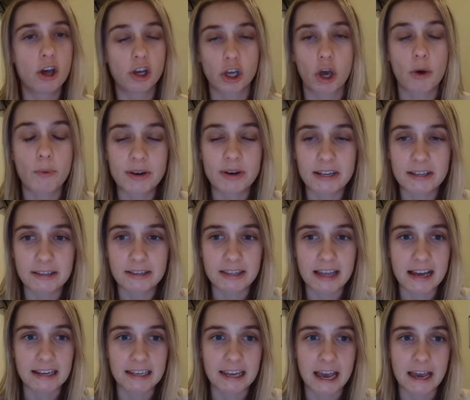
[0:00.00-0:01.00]
going into
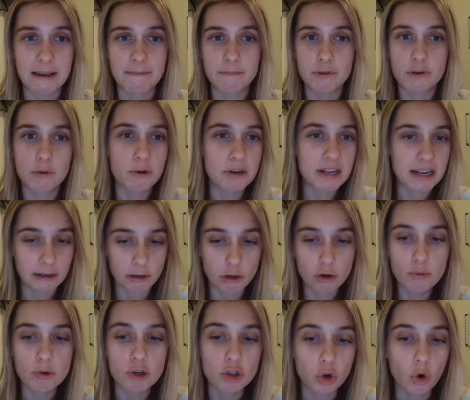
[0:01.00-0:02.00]
that game. You only had
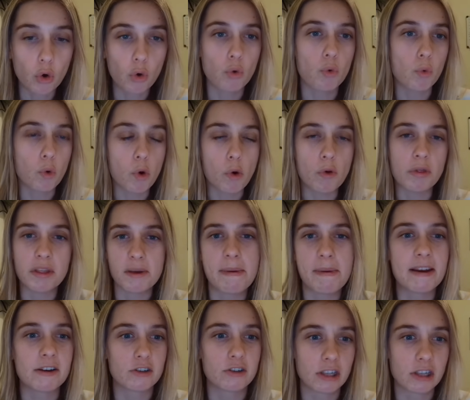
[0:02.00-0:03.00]
Lewis Hall on the
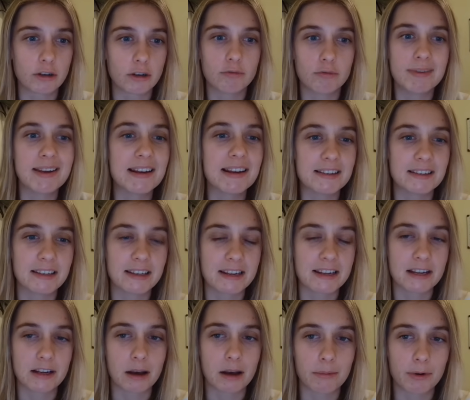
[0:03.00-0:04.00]
bench that could
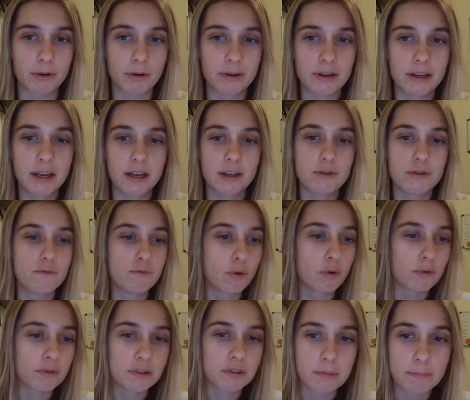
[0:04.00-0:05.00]
realistically come on. You've
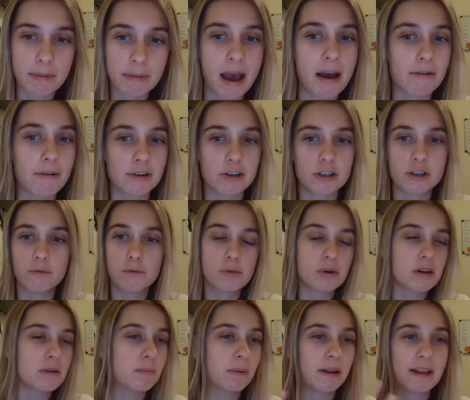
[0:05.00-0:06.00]
gone to Paris. You've
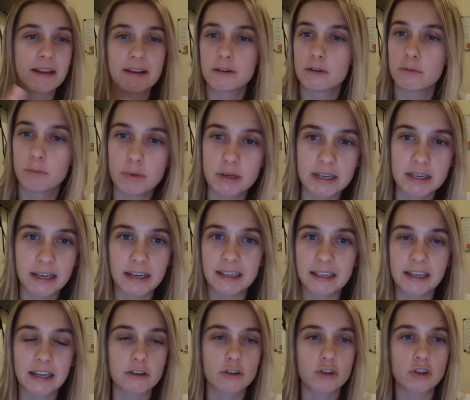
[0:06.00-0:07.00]
already played at the weekend
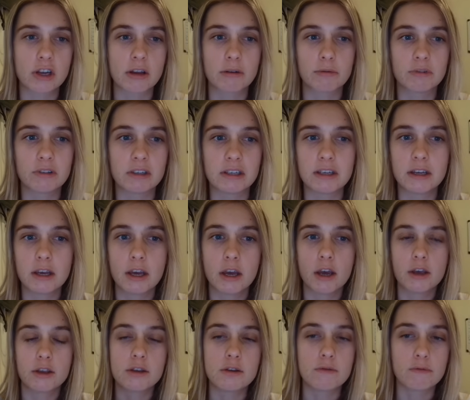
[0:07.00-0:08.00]
against Chelsea.
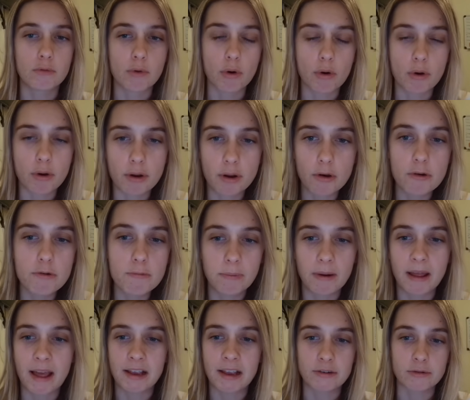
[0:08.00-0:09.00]
You've got no
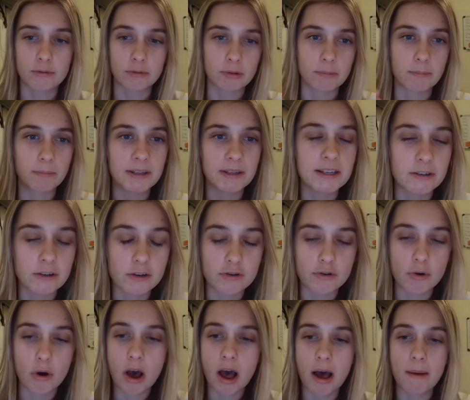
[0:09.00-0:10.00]
players. You're depleted.
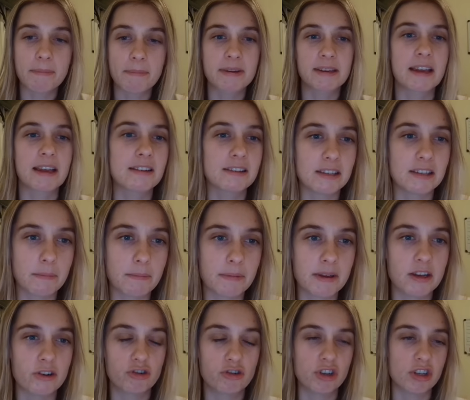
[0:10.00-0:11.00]
You're up against at
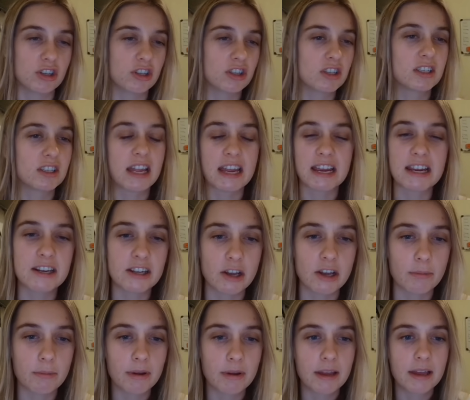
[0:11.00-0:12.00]
PSG, the
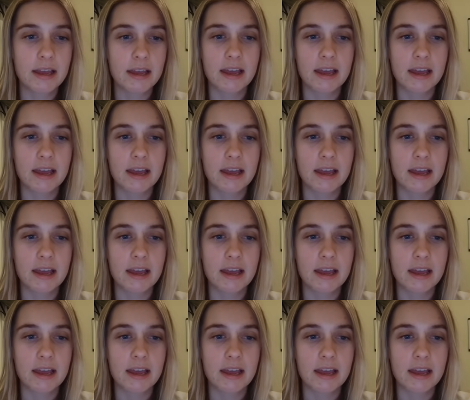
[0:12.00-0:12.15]
stadium.